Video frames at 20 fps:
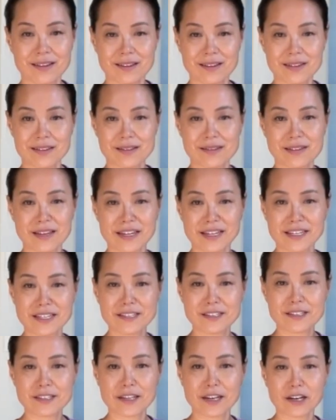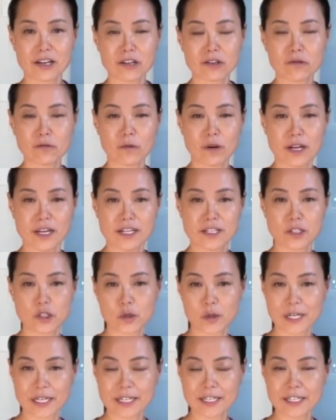San Yin Jiao, when
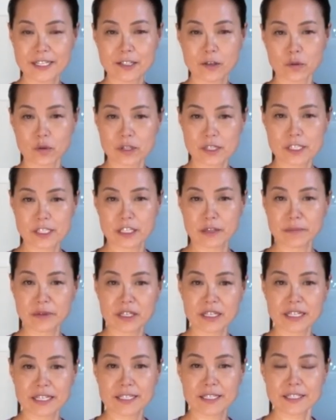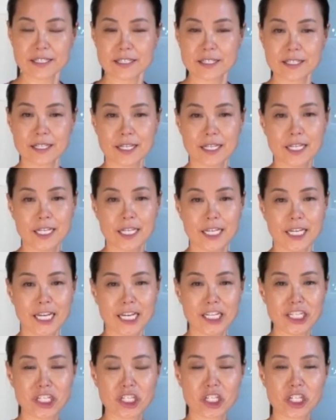treated or stimulated,
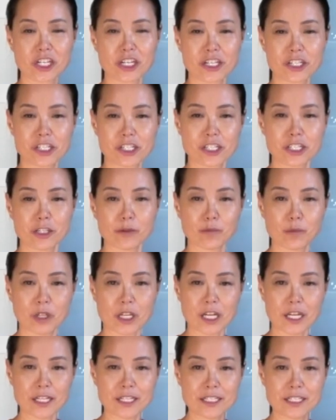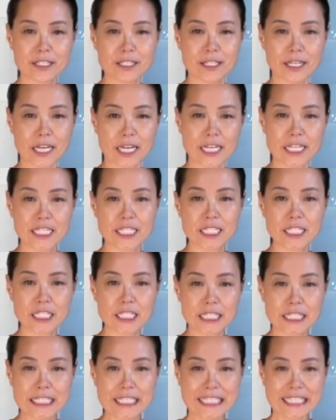it nourishes the blood and
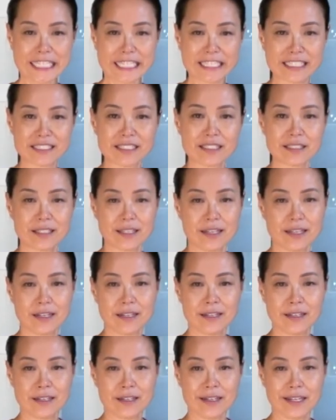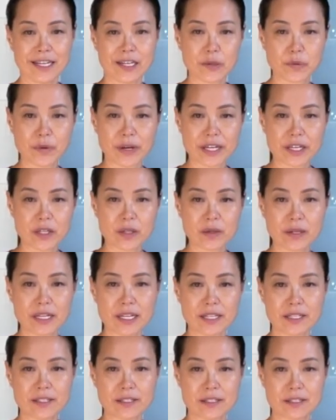yin. It
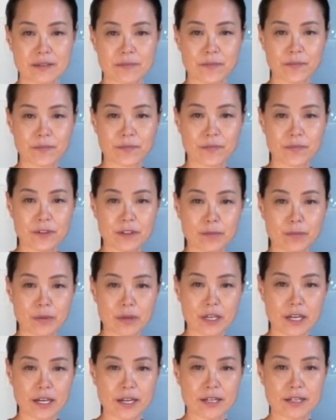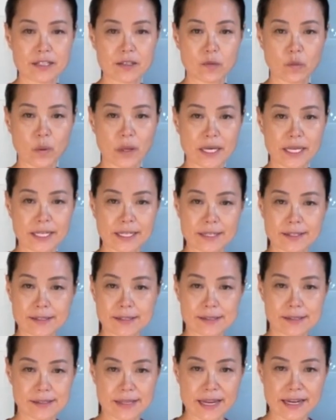regulates the blood when it is
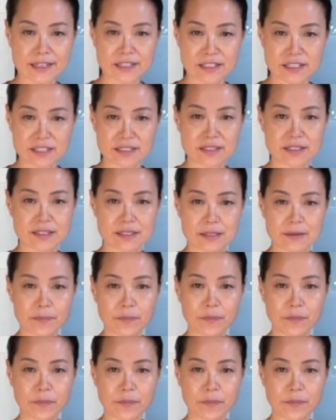stagnant